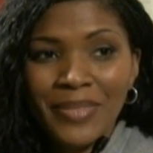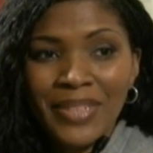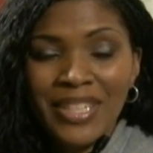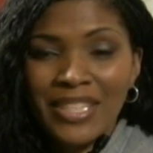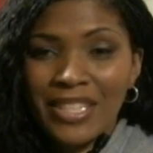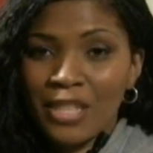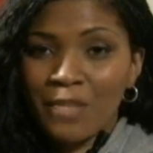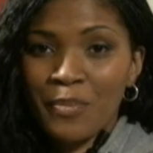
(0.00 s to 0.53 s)

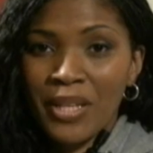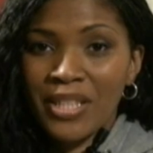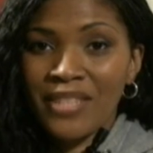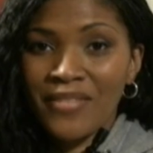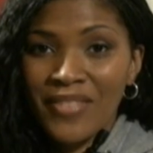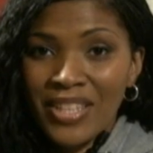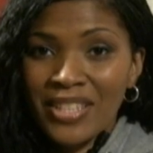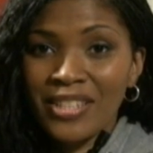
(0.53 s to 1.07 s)
As
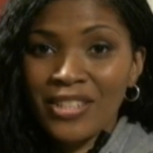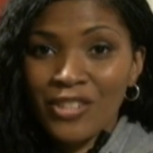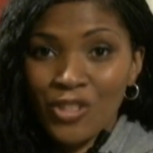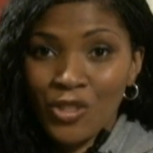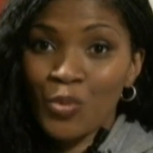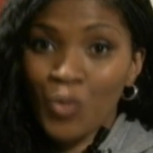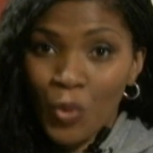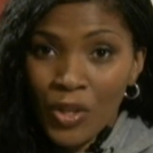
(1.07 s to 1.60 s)
expensive as it
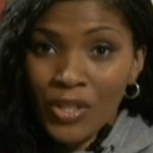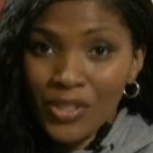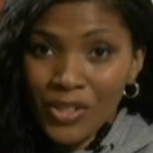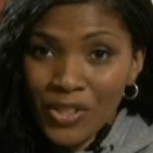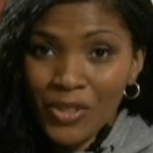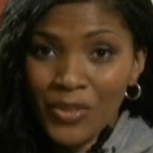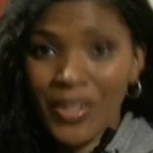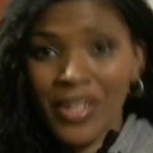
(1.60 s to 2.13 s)
is, you want to
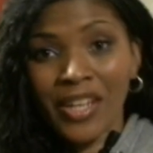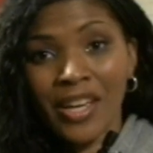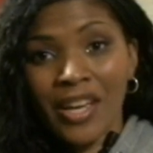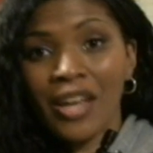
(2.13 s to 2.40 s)
do it,